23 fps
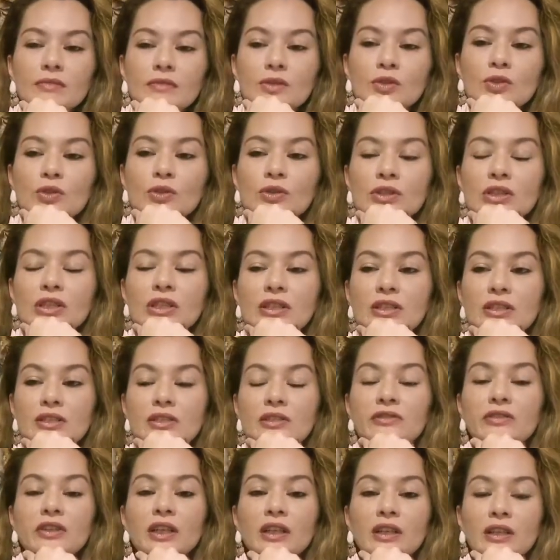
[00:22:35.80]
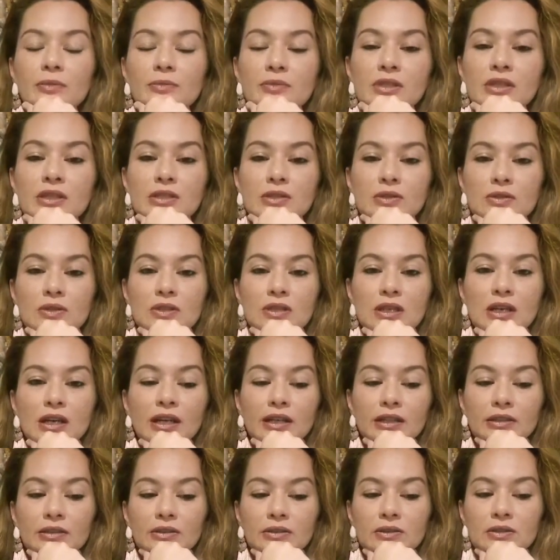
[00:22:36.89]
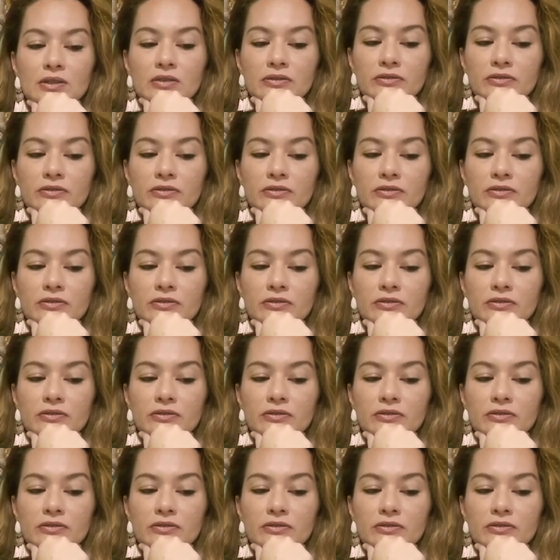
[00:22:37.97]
2 years of ecliptical cycles,